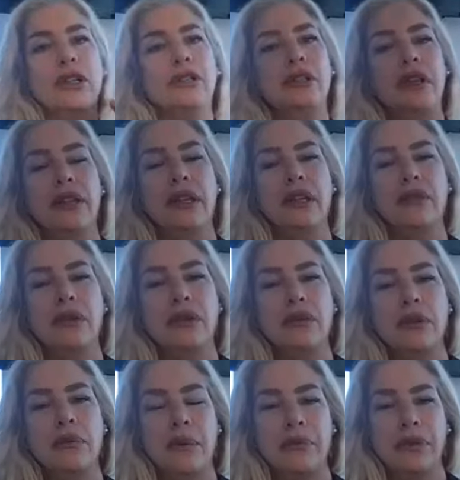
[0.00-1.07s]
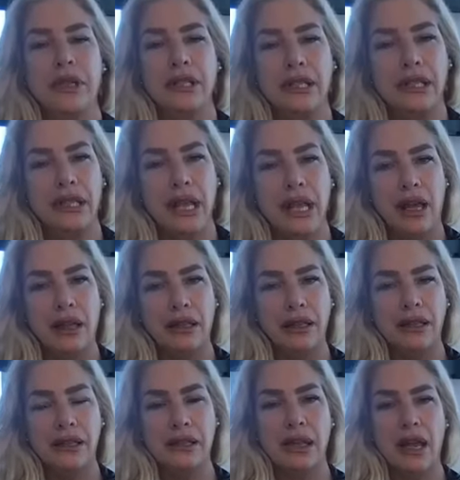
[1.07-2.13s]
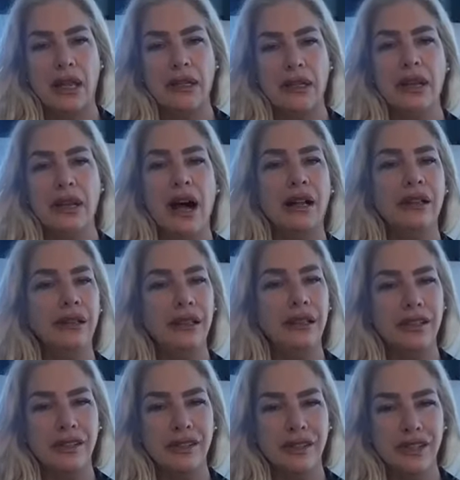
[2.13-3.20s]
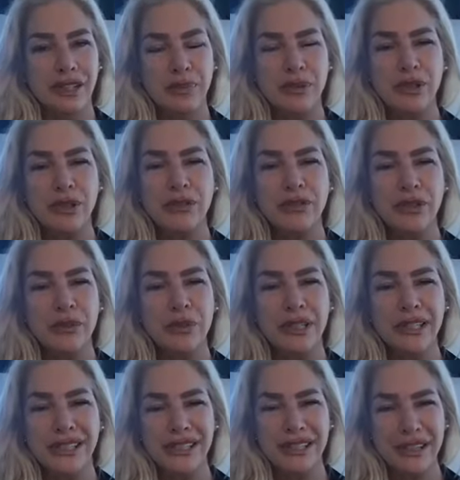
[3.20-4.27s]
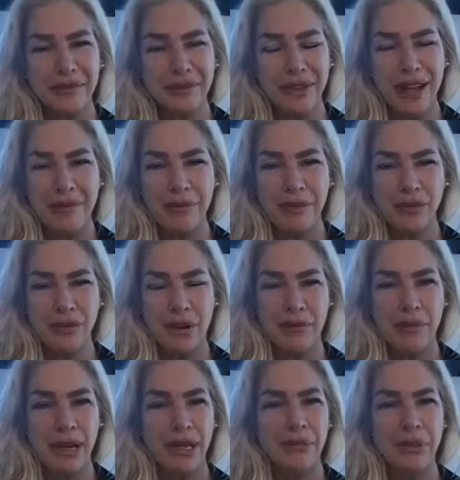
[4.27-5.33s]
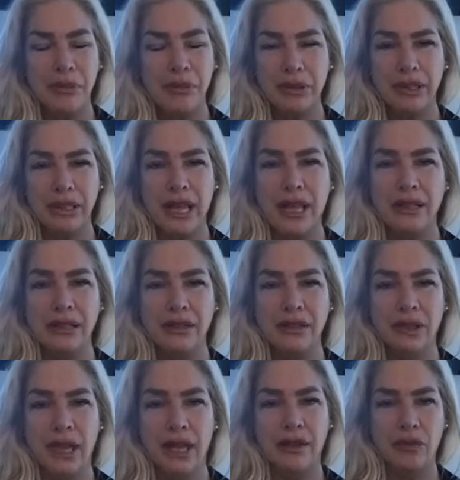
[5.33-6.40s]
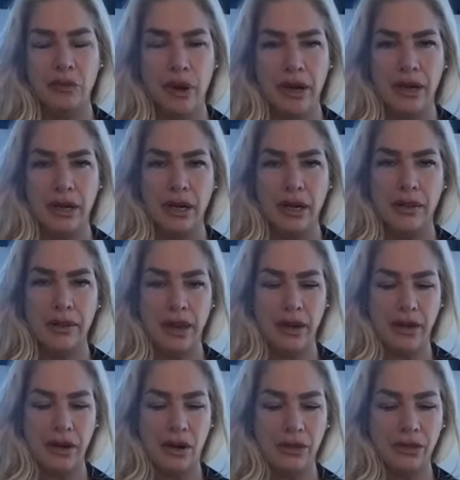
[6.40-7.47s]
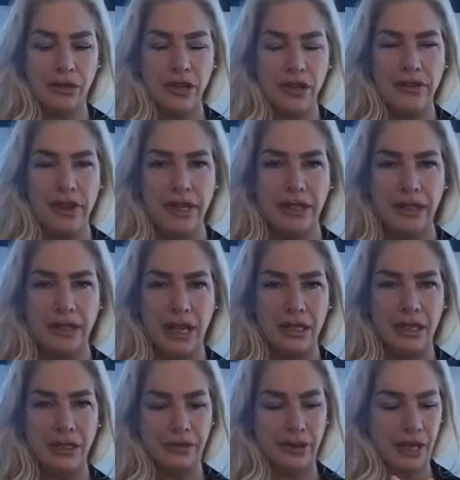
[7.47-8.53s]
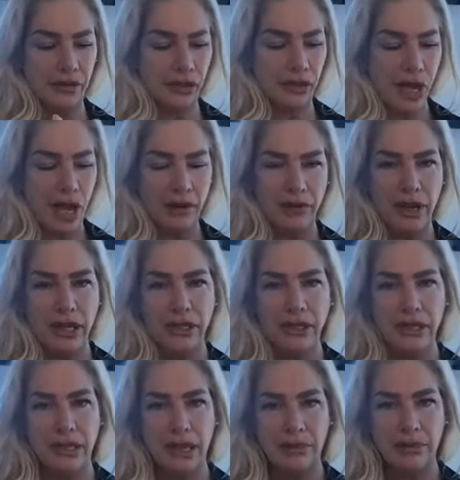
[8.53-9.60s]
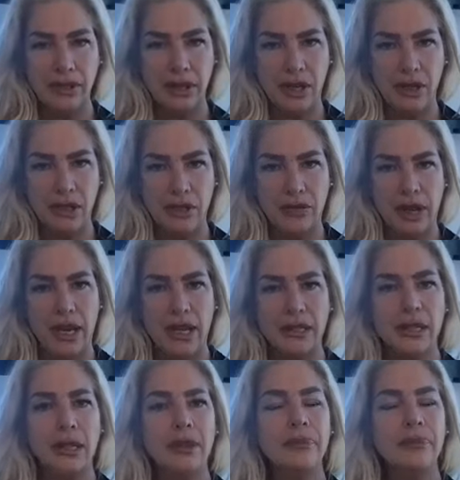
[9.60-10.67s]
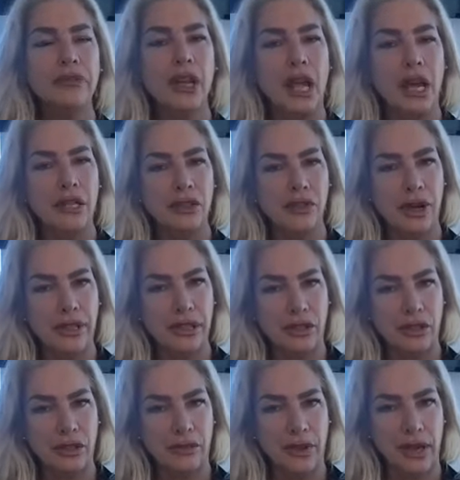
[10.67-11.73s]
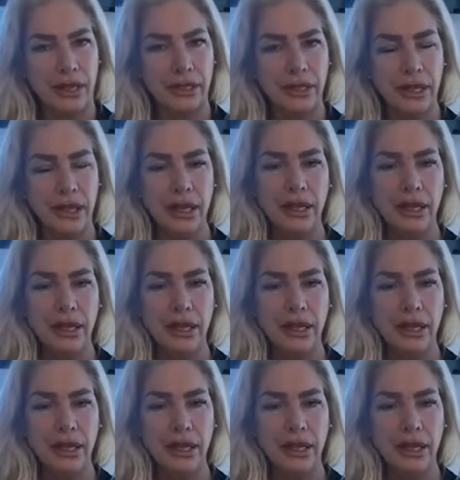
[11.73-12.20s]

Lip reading: So I think if we remember this, and again, this knowledge, this beautiful wisdom comes from many people at the end of life, where there are three phases to end of life: shock phase, stabilization phase, and transition phase.